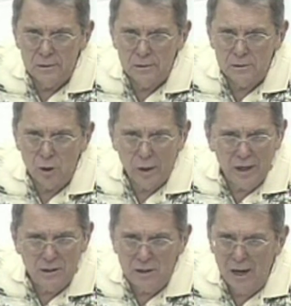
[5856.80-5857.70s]
So
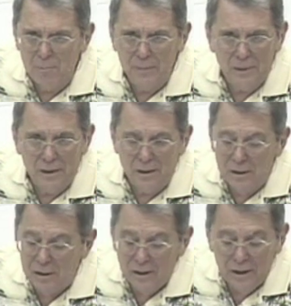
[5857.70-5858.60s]
anytime...
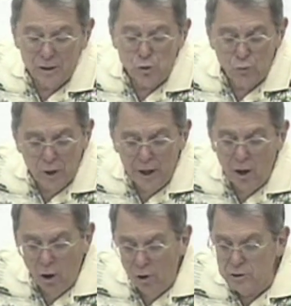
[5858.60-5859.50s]
It's
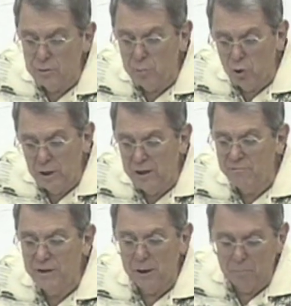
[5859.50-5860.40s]
really hard to
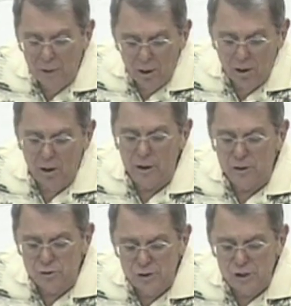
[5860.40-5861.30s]
believe that America
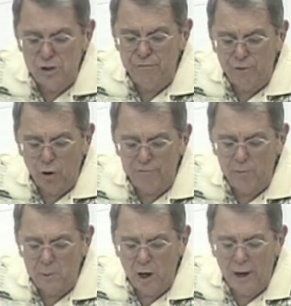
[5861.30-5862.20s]
is this far
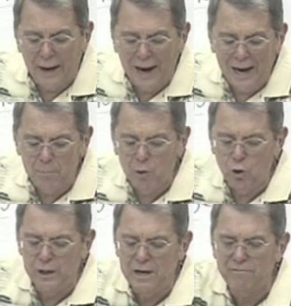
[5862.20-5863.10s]
from God. I
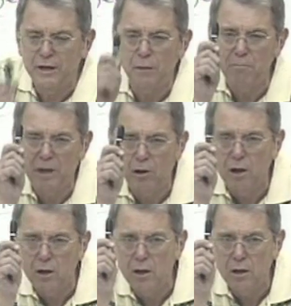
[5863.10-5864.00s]
believe that
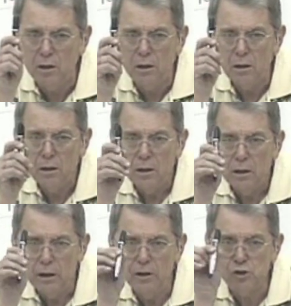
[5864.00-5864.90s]
America
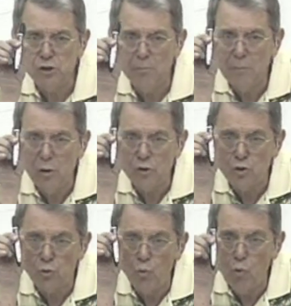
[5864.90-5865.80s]
is the
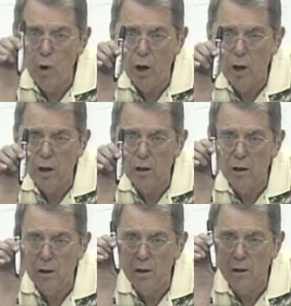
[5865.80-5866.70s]
most
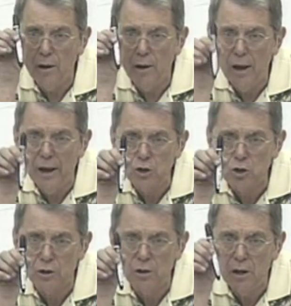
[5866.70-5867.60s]
wicked
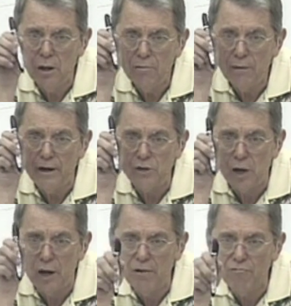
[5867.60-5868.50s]
nation that
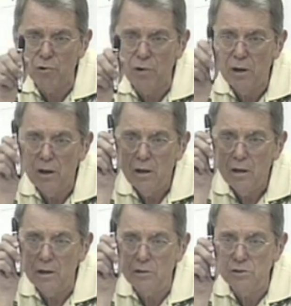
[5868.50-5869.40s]
has ever
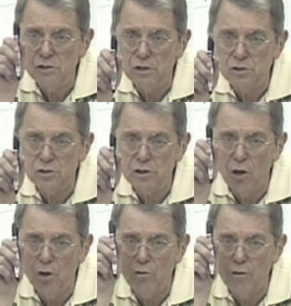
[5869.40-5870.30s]

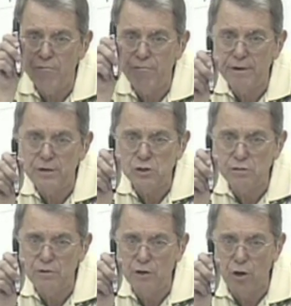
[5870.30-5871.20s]
existed on the face
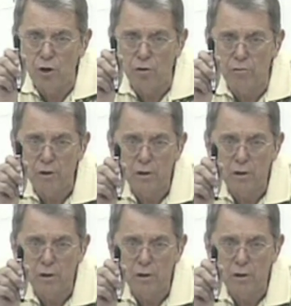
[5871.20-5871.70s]
of the earth